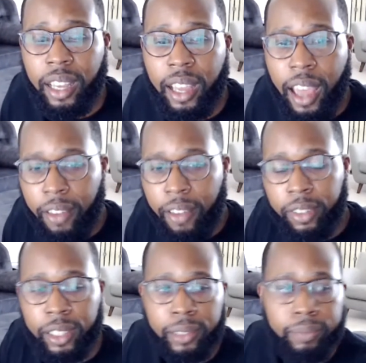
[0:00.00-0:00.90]
having
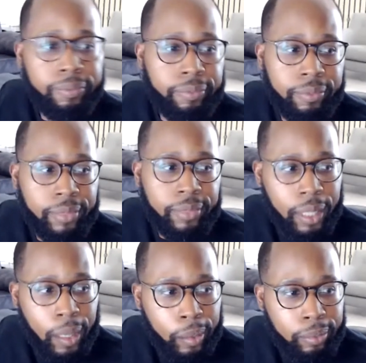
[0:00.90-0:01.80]
a, you
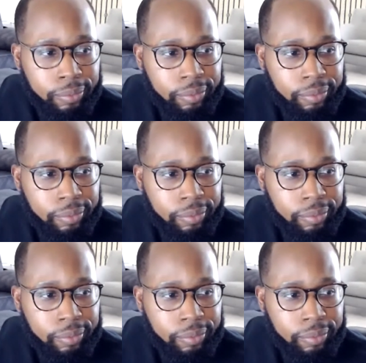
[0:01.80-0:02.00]
know,